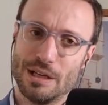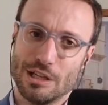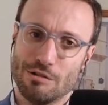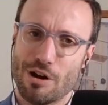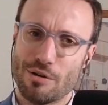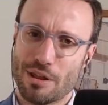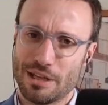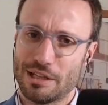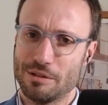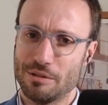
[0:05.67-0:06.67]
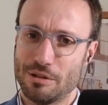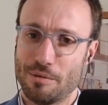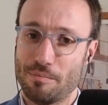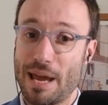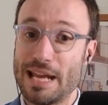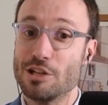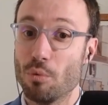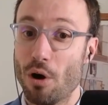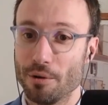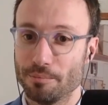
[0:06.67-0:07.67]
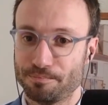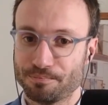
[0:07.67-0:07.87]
You wrote, I think, in page 1,